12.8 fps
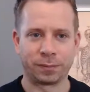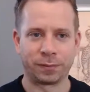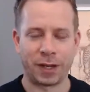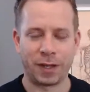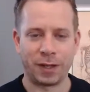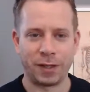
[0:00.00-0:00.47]

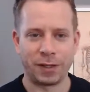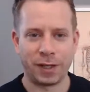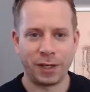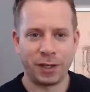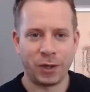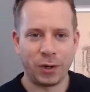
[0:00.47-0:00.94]
And then
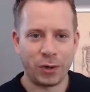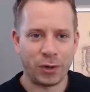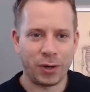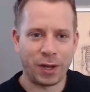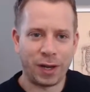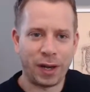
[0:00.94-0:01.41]
take
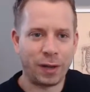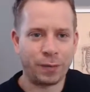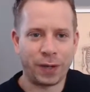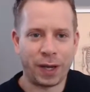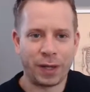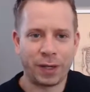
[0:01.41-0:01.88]
your
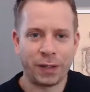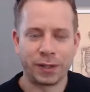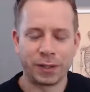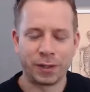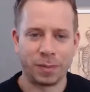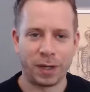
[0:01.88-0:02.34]
left
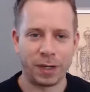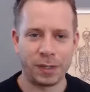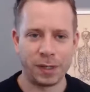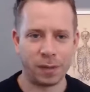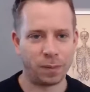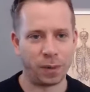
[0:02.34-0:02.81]
hand,
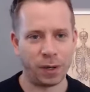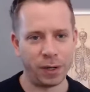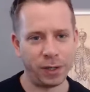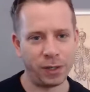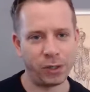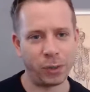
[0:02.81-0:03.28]
place it
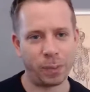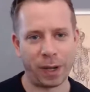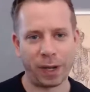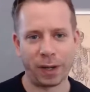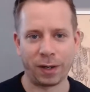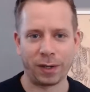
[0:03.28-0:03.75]
behind your
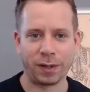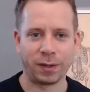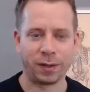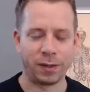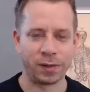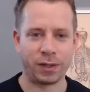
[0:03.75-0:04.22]
back
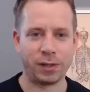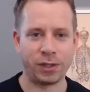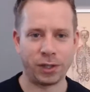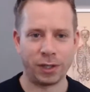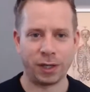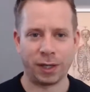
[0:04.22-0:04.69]
and
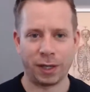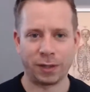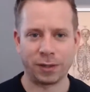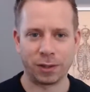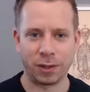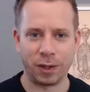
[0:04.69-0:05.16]
touch it
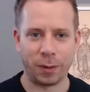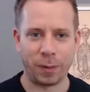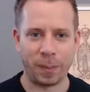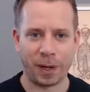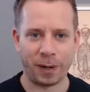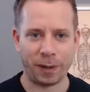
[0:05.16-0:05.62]
against your lower
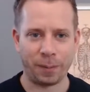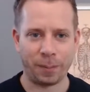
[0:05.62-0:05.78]
back.